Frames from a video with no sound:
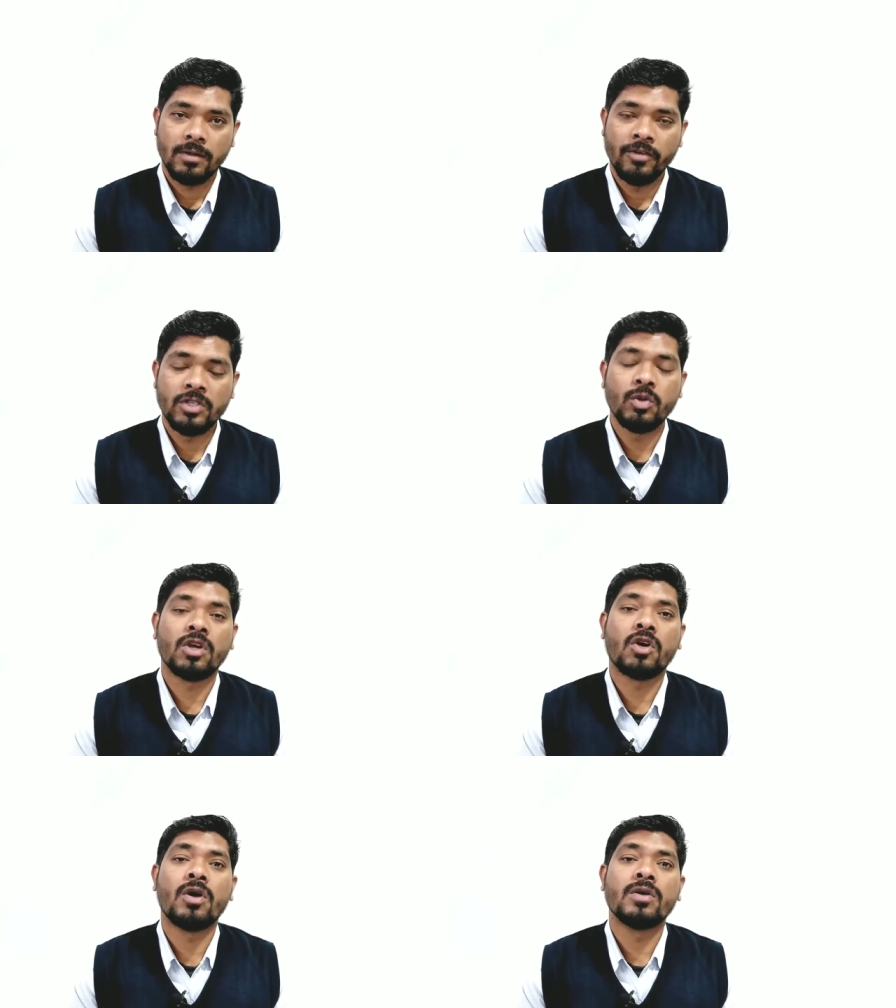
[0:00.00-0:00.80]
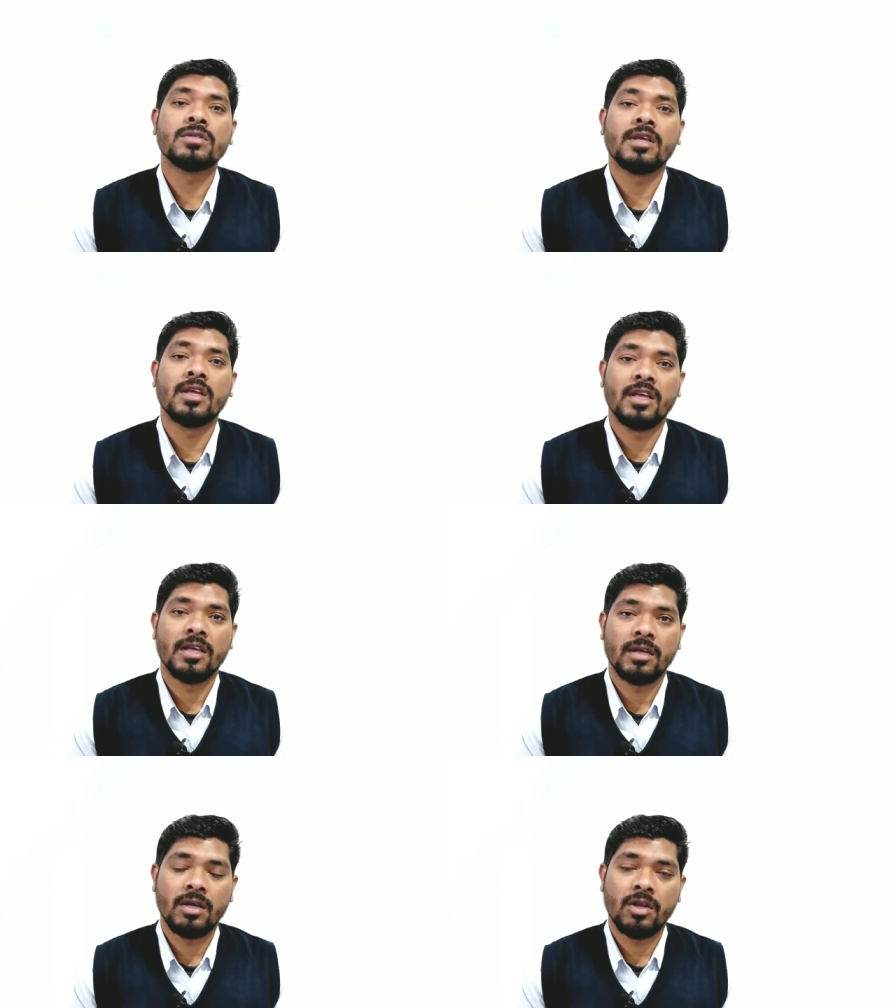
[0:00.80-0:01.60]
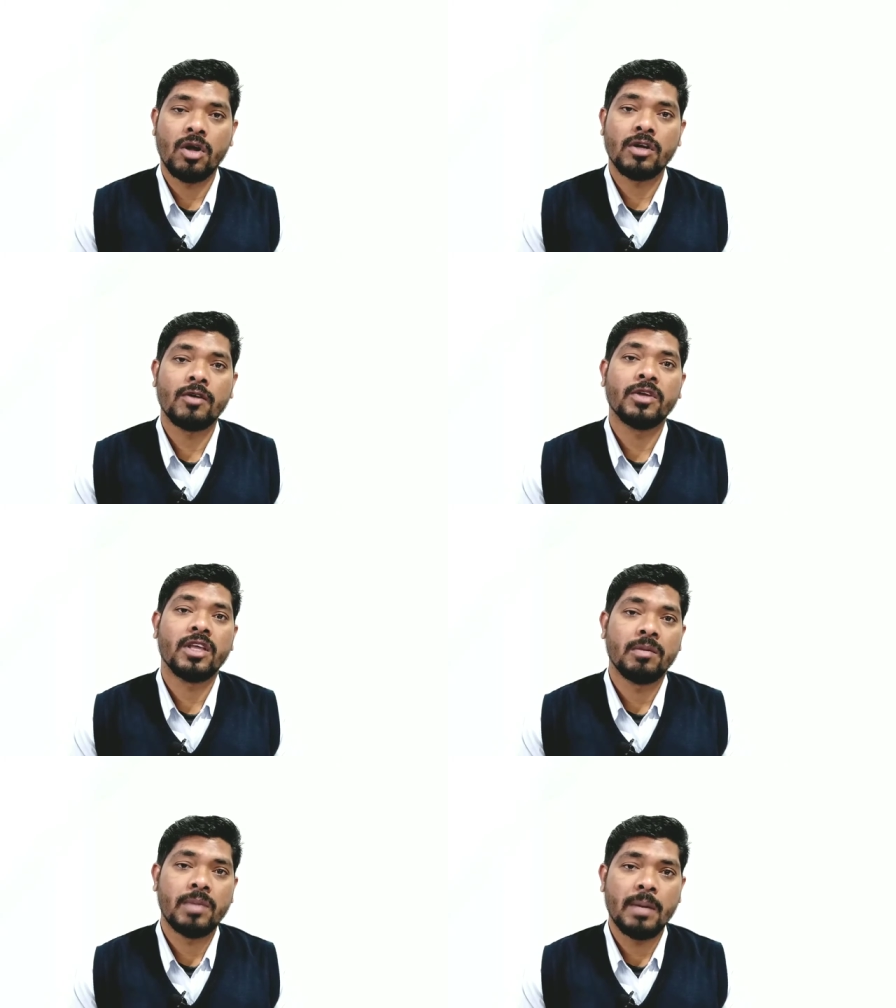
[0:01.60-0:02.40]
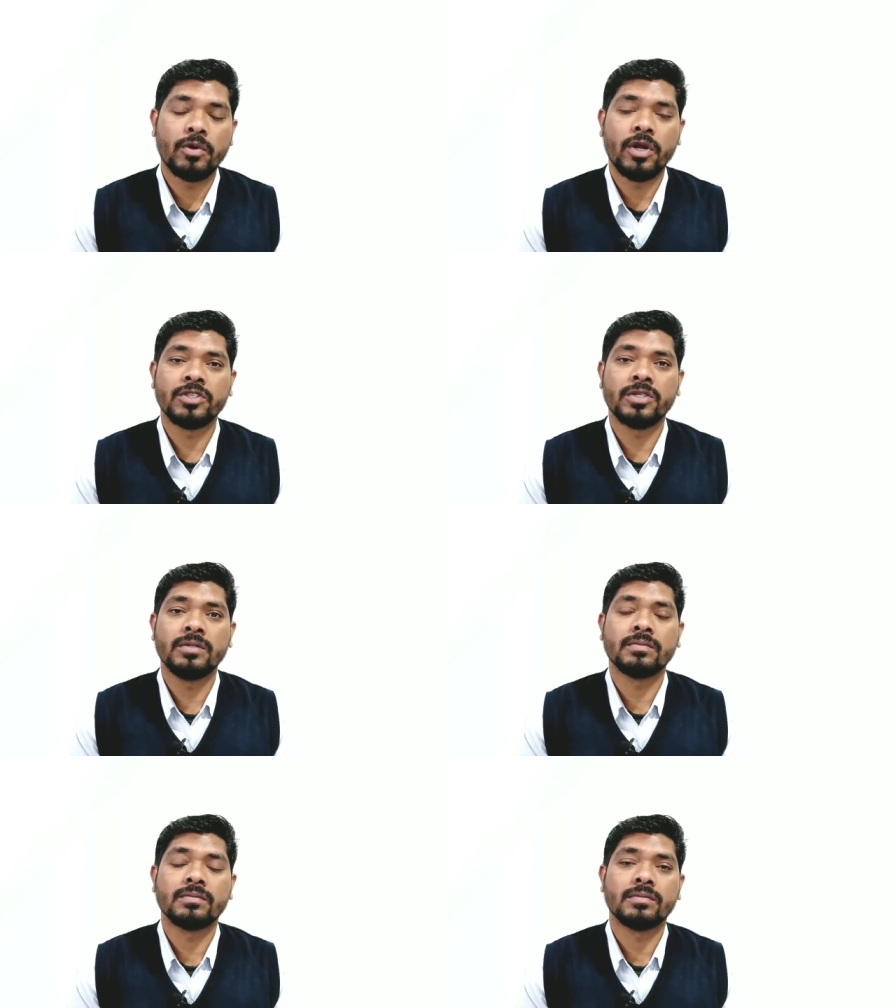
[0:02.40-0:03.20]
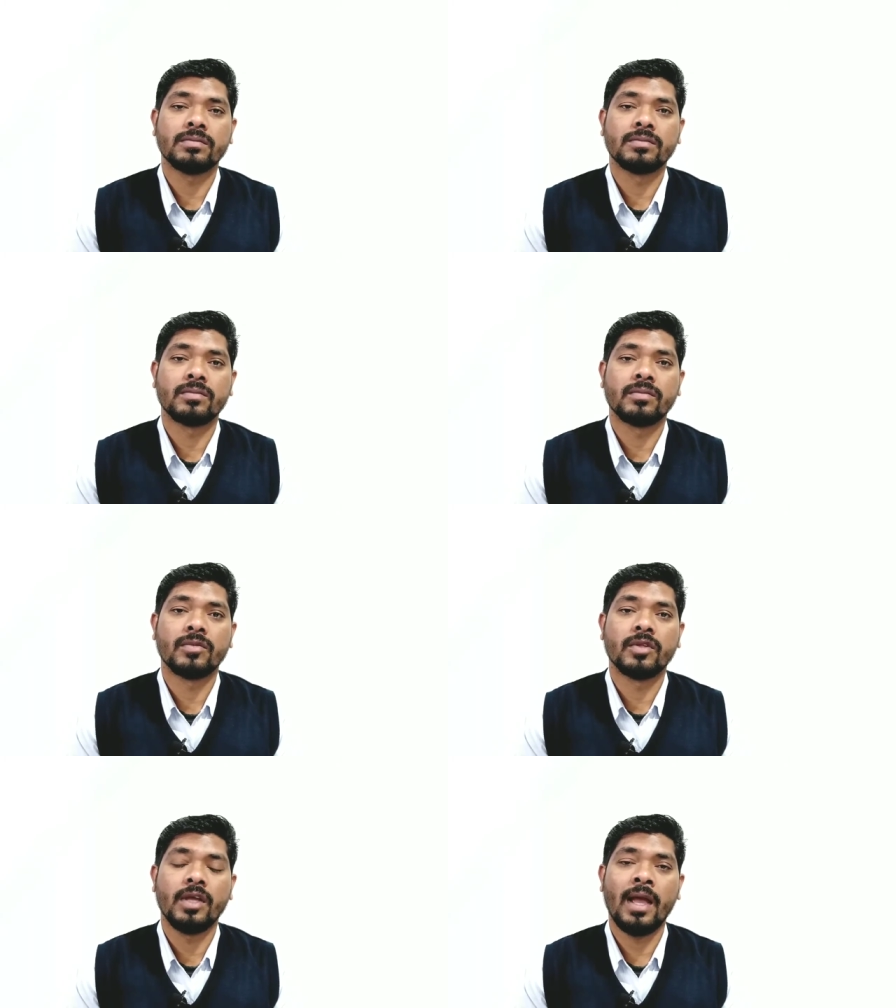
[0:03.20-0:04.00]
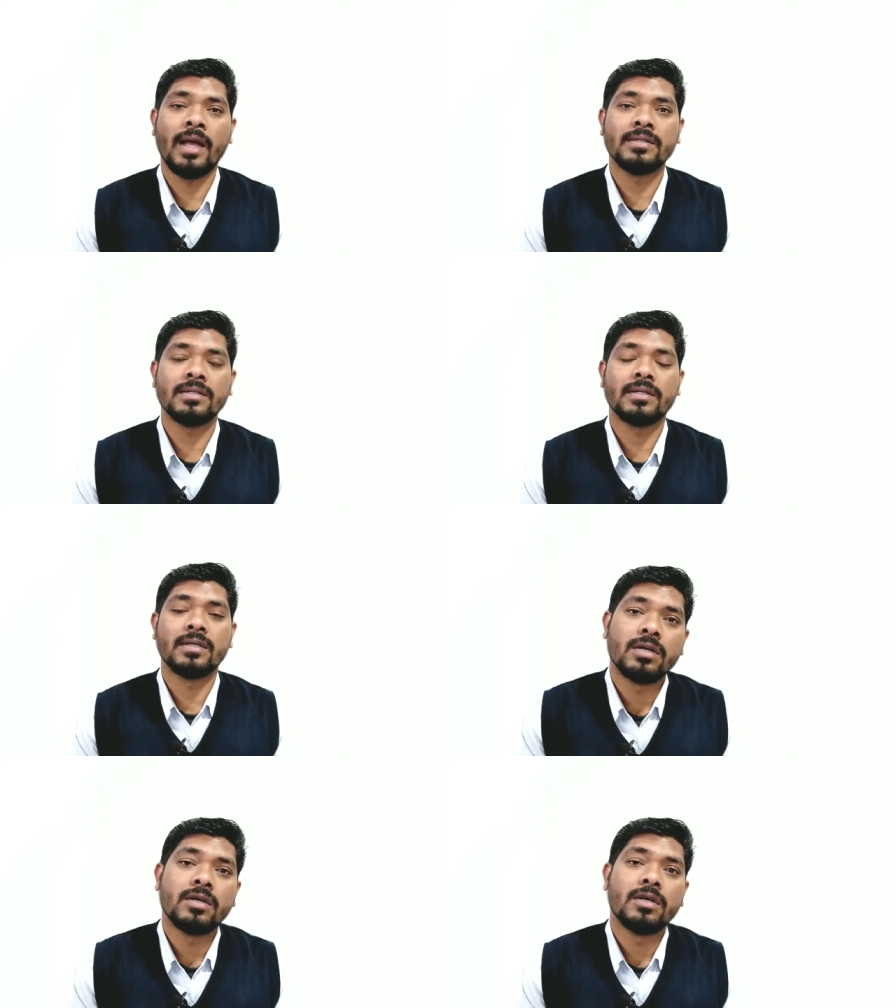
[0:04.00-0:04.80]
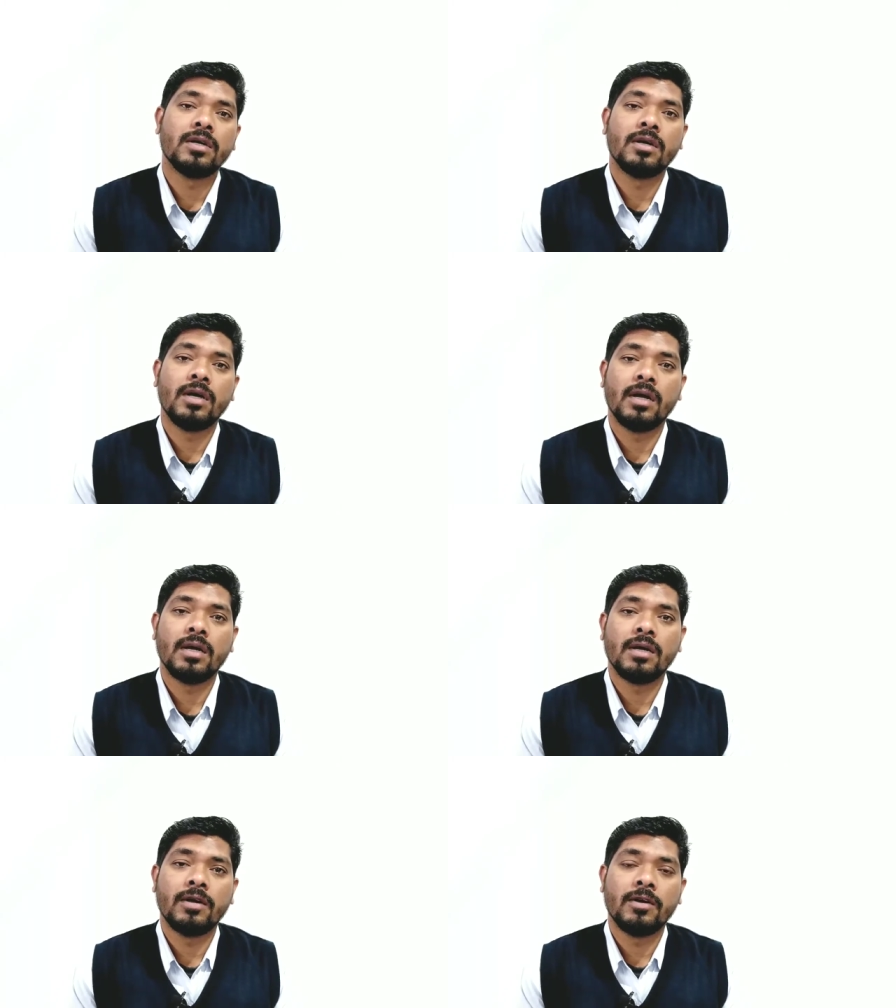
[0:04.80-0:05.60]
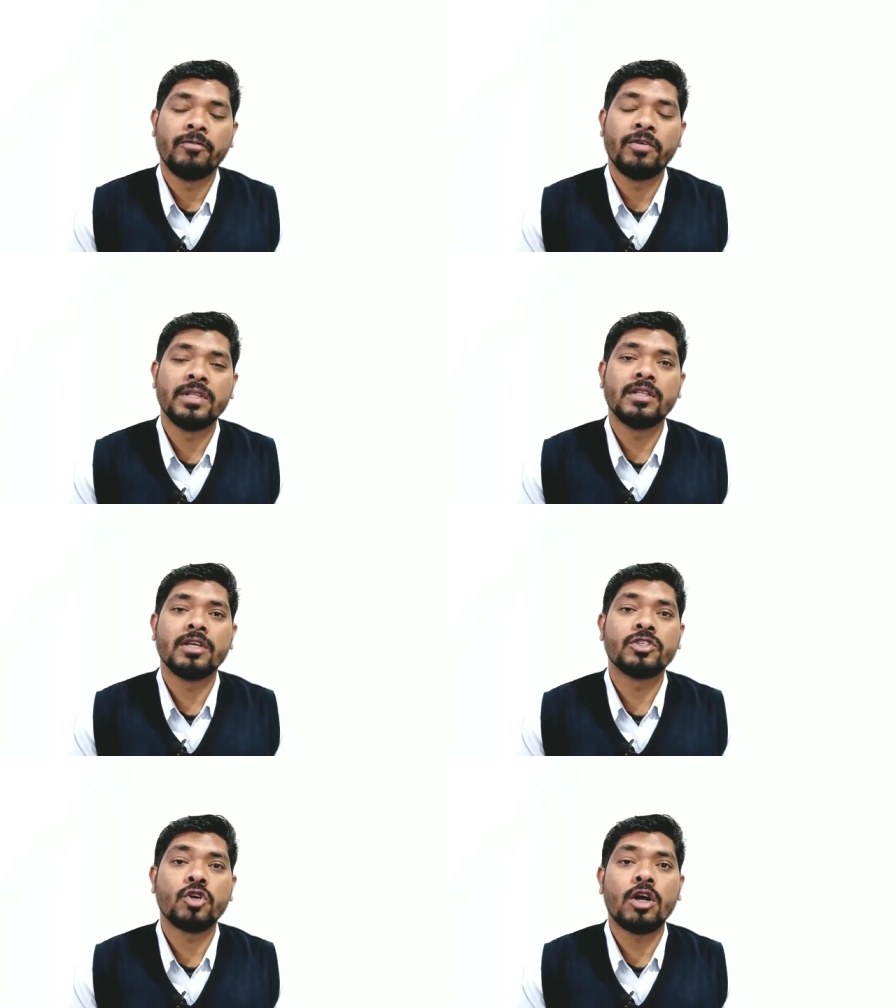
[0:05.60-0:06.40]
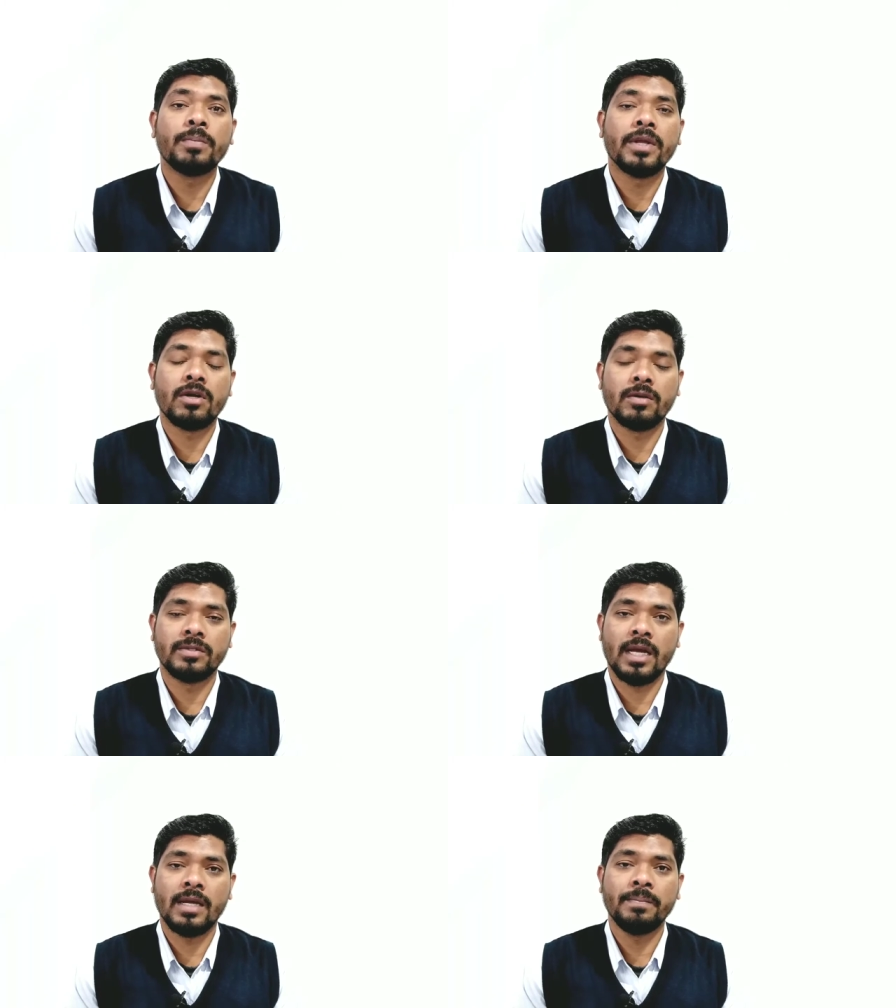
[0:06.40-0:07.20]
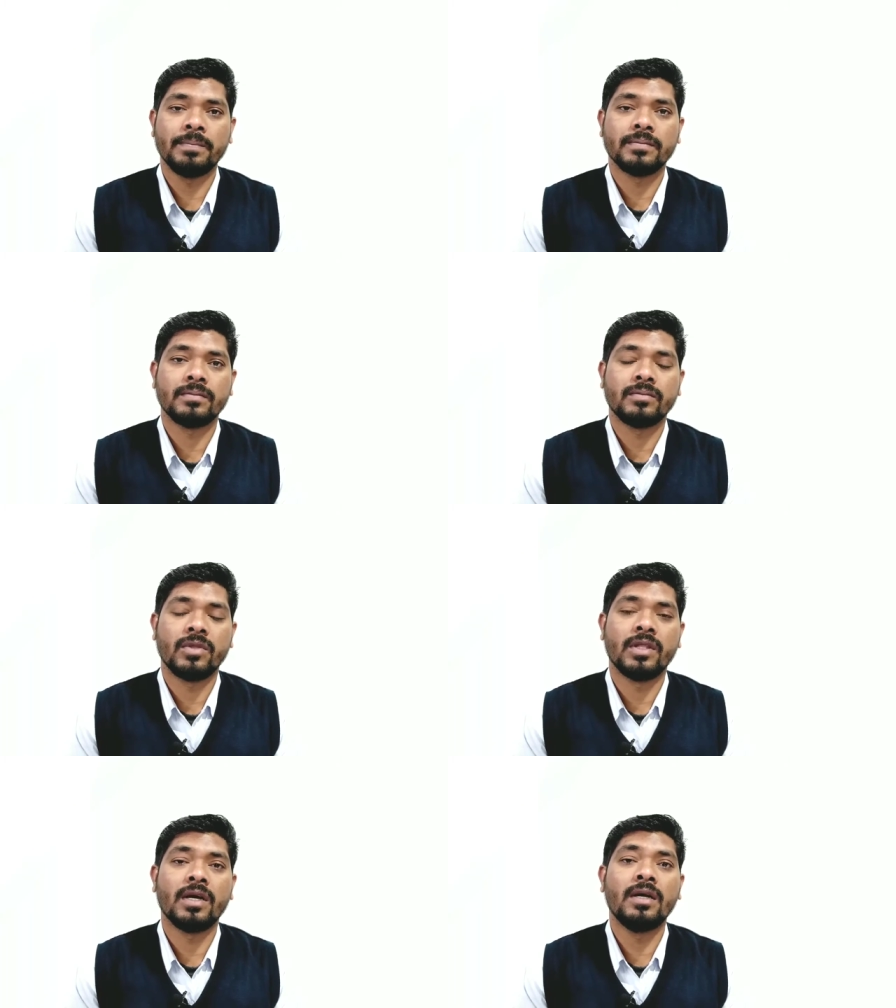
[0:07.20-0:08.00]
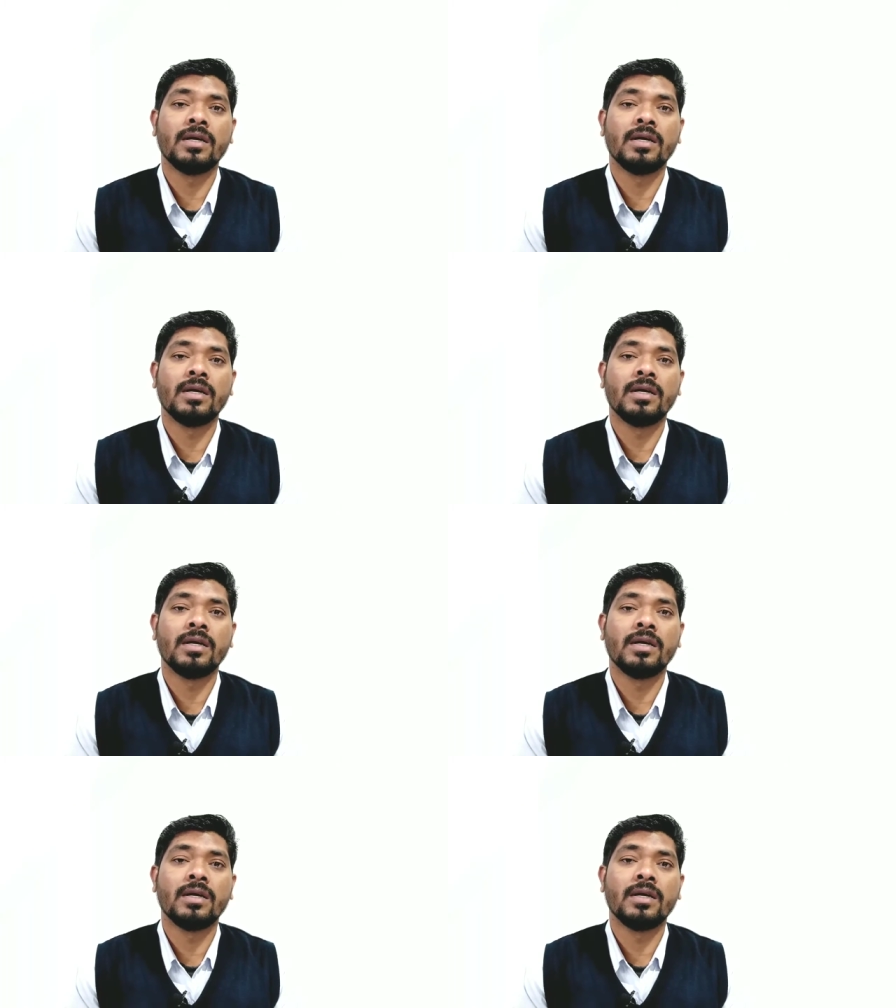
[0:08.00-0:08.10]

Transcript: which will cause lot of evaporation and within the short period of time the